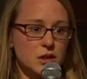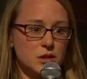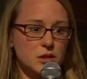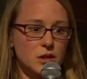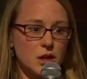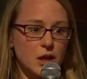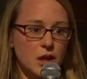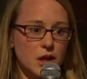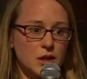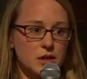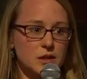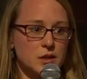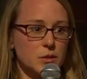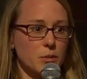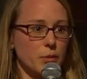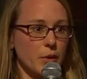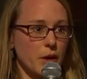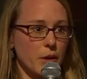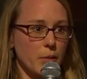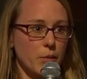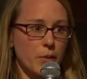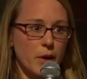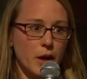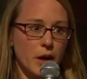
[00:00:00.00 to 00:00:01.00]
contact us
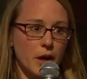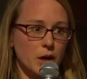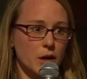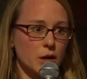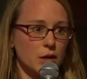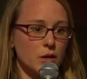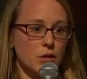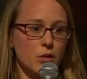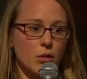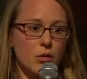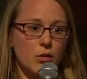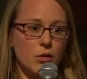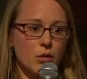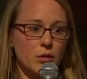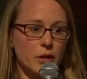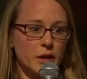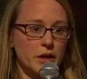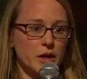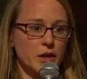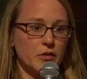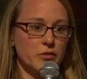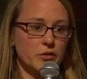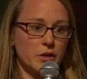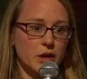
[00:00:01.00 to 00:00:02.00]
by mail
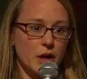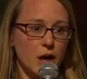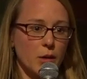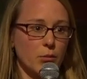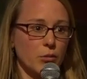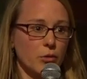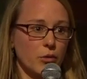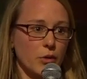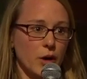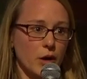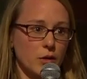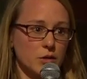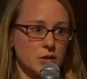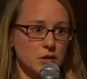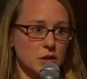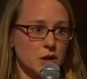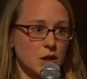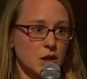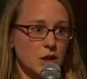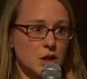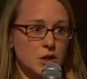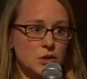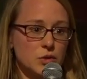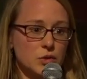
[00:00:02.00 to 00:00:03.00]
or even come
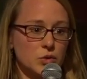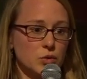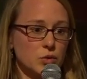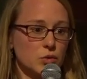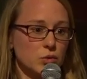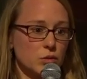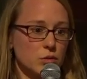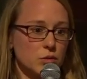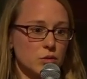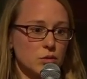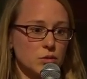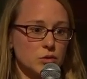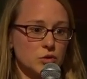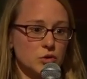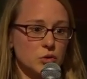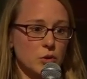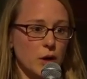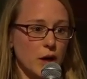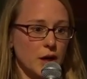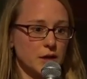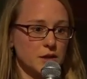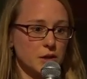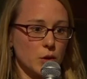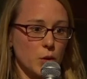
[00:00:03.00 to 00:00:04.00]
around to
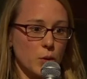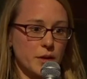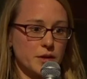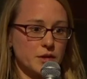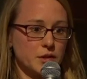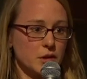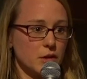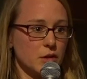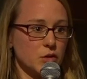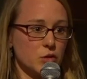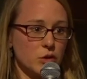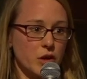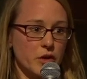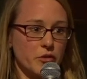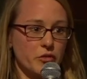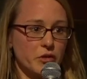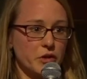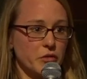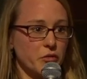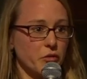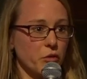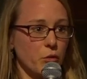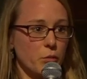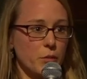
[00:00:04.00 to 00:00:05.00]
ask questions and to
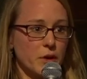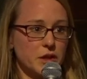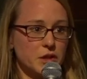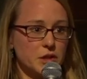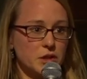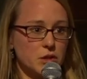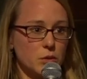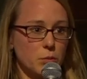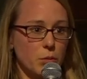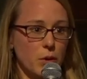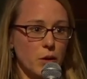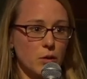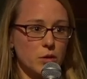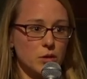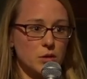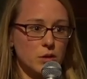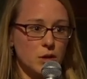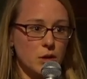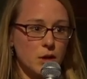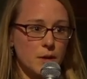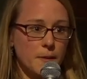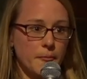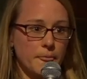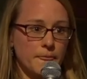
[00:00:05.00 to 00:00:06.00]
have information
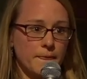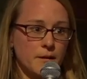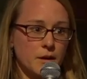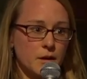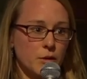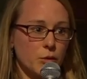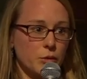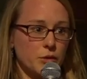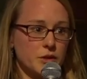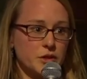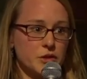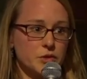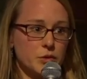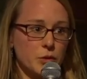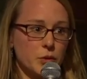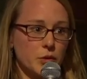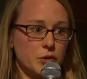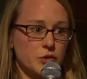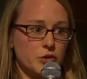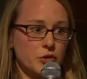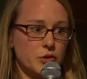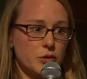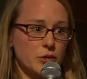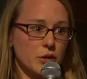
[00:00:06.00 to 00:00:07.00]
about
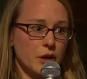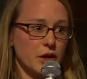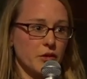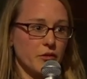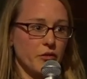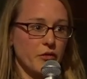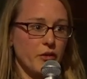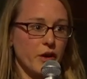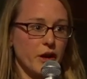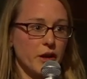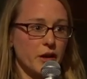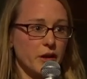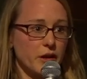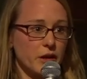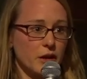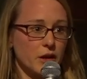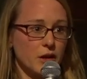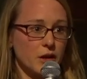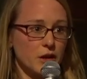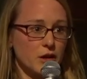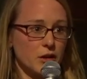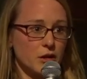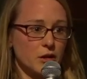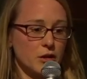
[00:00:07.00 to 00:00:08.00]
research and
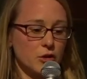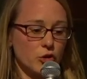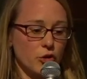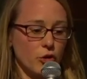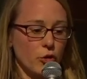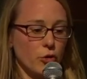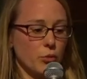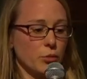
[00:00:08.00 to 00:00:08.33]
funding in